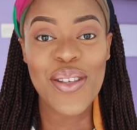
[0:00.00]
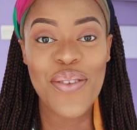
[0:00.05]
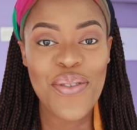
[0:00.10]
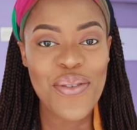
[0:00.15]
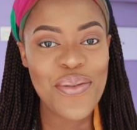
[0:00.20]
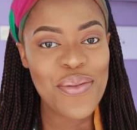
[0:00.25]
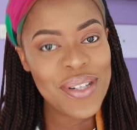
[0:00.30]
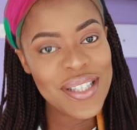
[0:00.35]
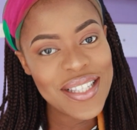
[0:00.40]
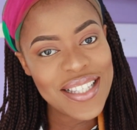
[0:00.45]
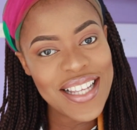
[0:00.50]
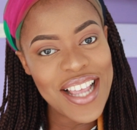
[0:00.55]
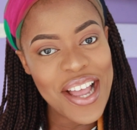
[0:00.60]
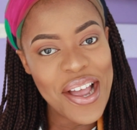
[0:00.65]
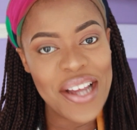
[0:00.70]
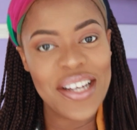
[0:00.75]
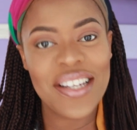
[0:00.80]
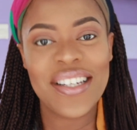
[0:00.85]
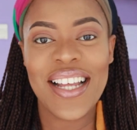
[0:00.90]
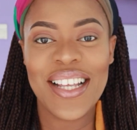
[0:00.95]
So if you want to see
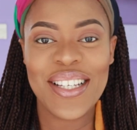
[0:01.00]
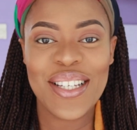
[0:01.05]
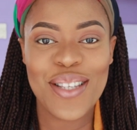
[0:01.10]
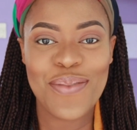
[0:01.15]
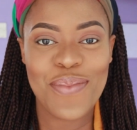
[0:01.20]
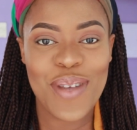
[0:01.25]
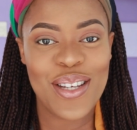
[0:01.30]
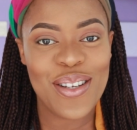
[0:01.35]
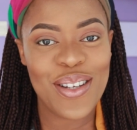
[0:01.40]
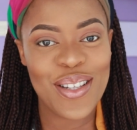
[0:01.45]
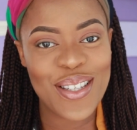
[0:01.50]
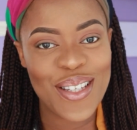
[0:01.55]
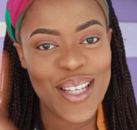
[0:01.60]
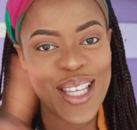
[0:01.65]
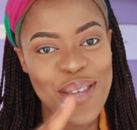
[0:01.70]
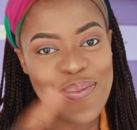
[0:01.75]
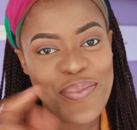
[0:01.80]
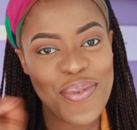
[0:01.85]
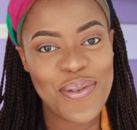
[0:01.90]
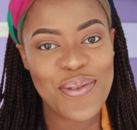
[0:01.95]
how I do that, just make sure to
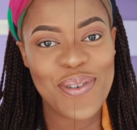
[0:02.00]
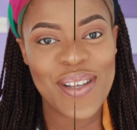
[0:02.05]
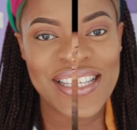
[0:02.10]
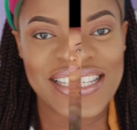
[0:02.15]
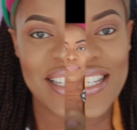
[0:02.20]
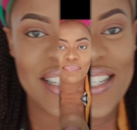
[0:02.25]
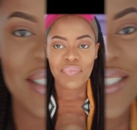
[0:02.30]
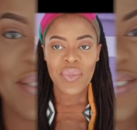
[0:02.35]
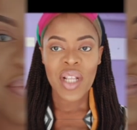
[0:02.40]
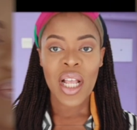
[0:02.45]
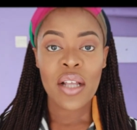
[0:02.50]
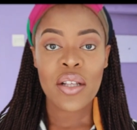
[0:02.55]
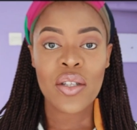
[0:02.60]
keep on watching.